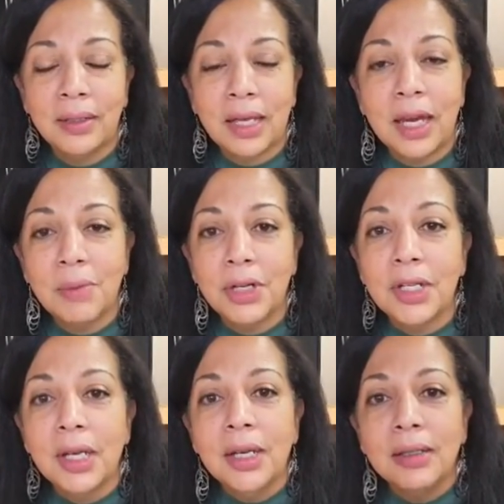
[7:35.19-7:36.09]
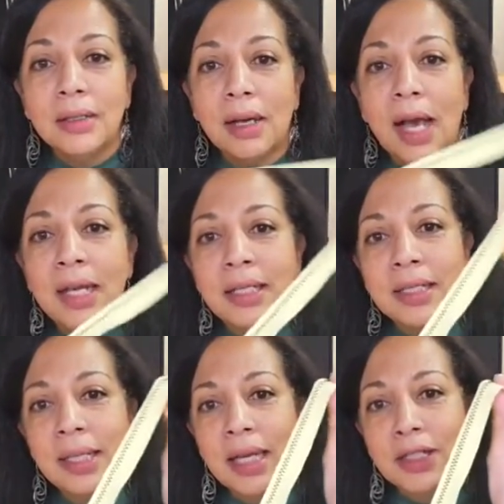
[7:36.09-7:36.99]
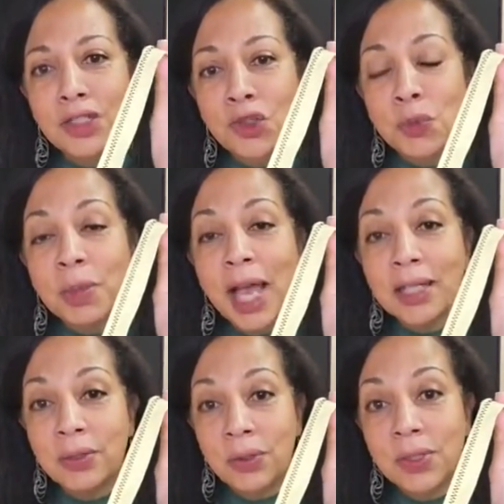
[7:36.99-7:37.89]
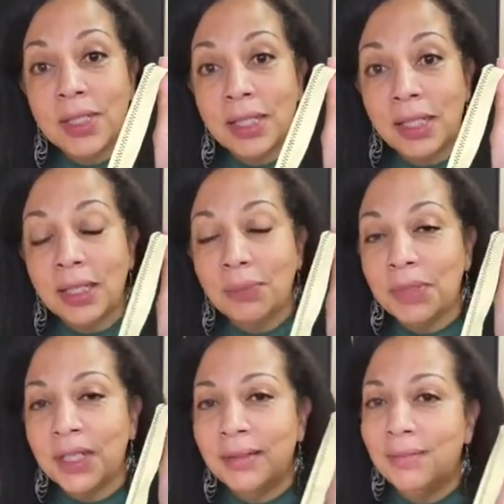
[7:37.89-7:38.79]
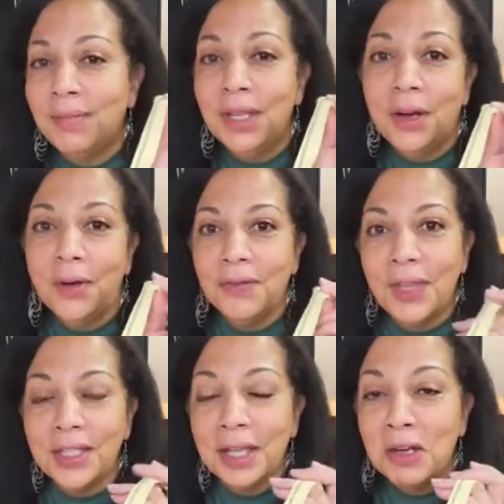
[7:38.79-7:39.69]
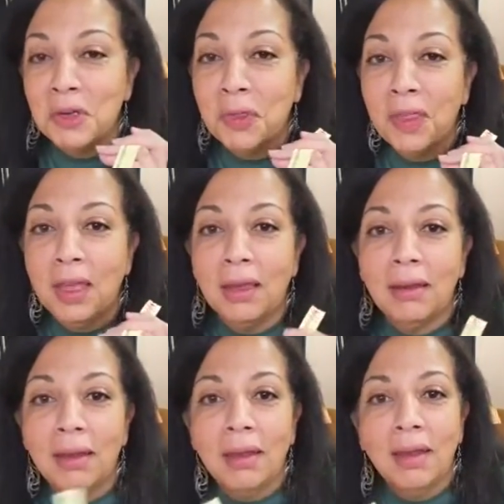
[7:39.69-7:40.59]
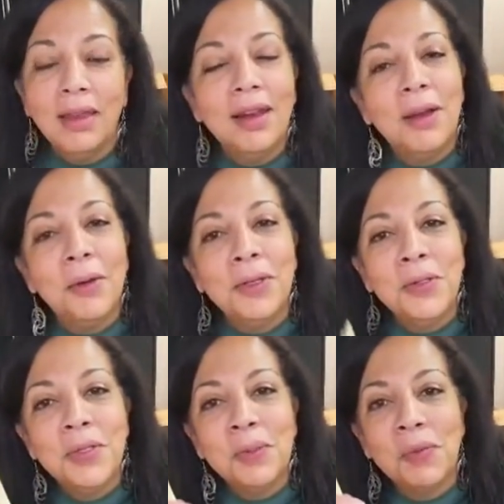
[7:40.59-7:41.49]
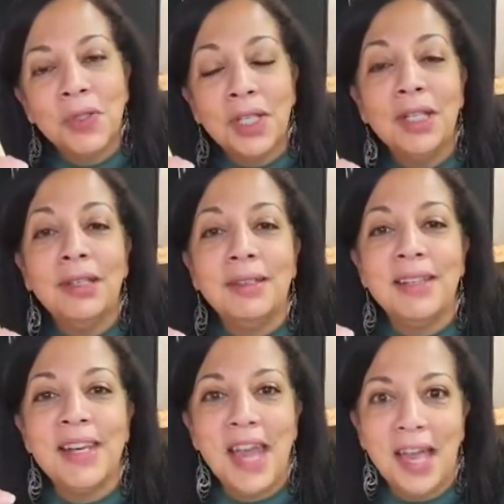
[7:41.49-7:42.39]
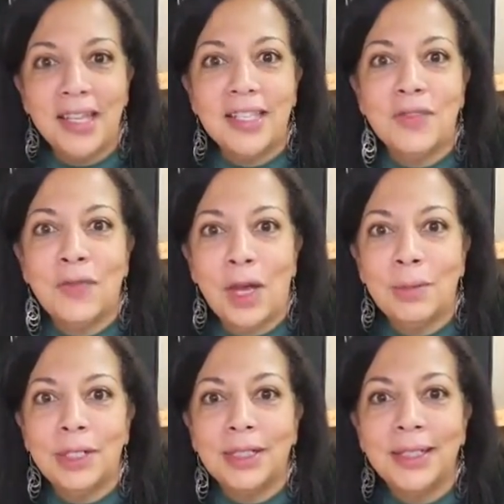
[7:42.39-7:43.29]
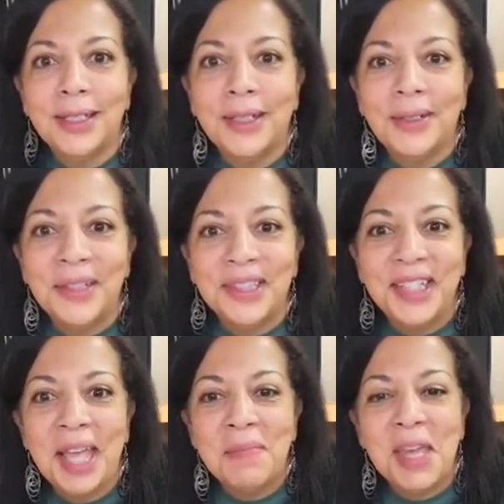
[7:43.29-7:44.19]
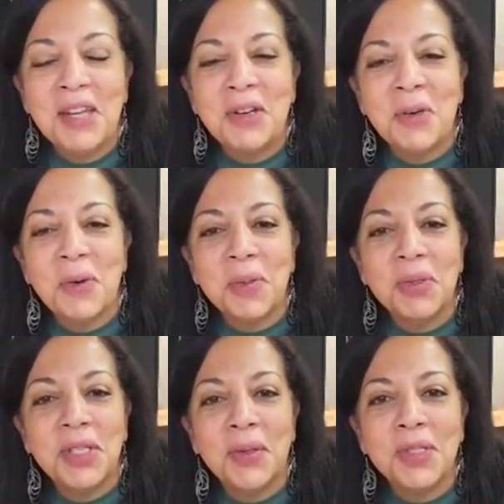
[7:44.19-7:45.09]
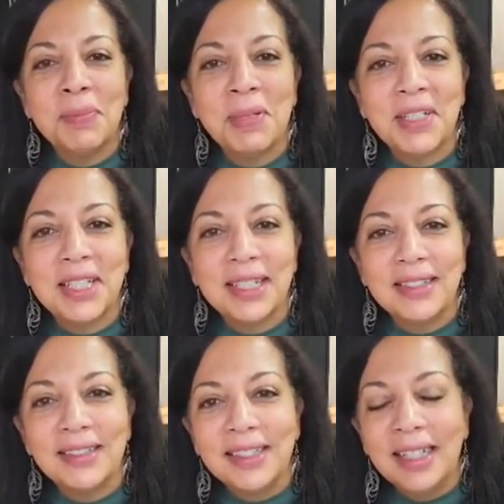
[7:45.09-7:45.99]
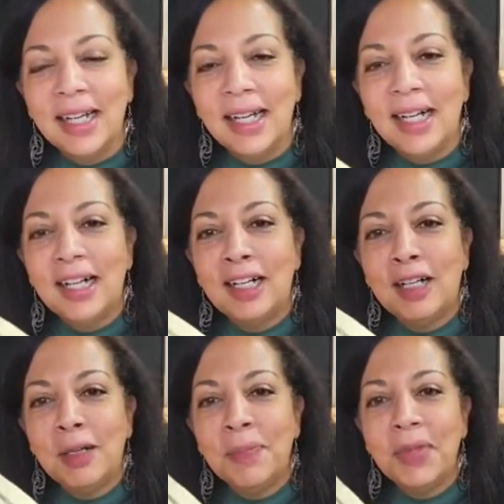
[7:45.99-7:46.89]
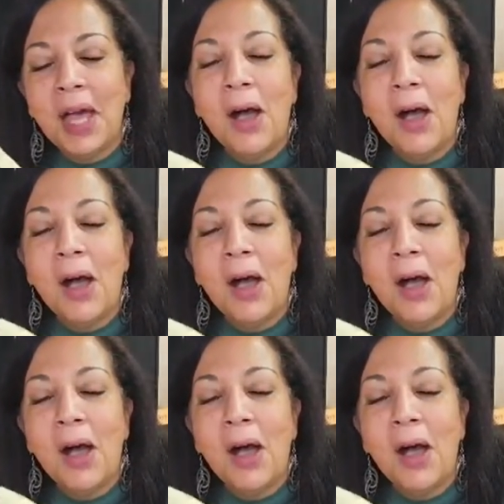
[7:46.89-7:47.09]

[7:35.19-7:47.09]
camera. So I decided to use black so you could see it. But you know, if that's not your thing, you know, use some really nice fabric, you know, and make your grocery totes personal. Oh,